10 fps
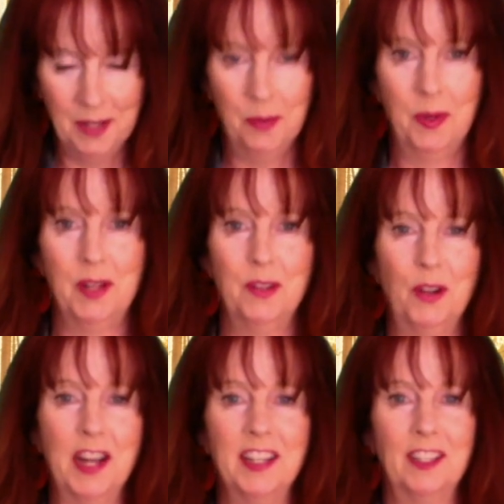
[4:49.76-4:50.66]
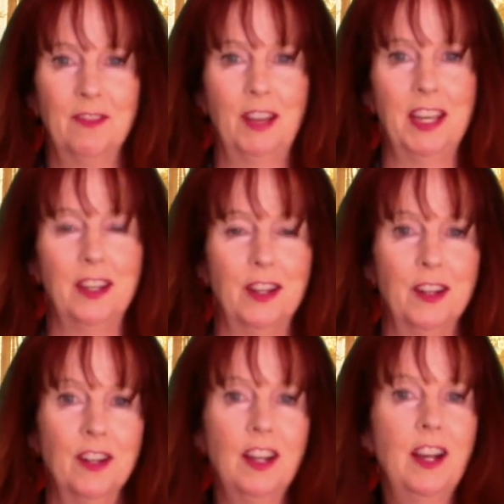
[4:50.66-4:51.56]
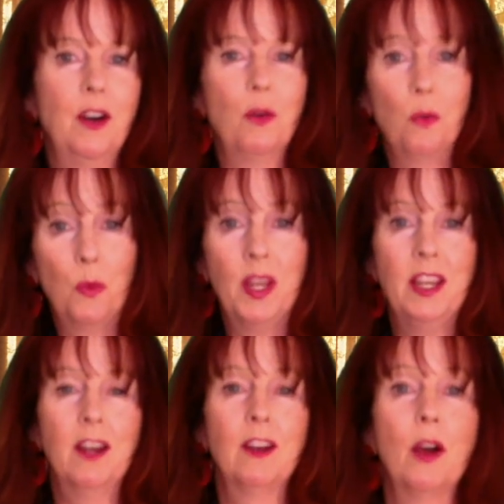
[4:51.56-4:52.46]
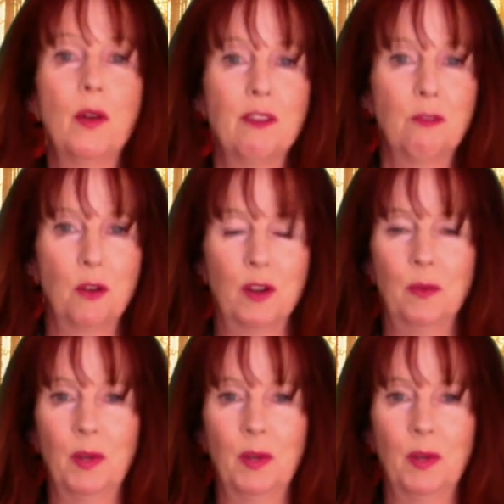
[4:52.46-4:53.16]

we are trying to convey here. We are going for it.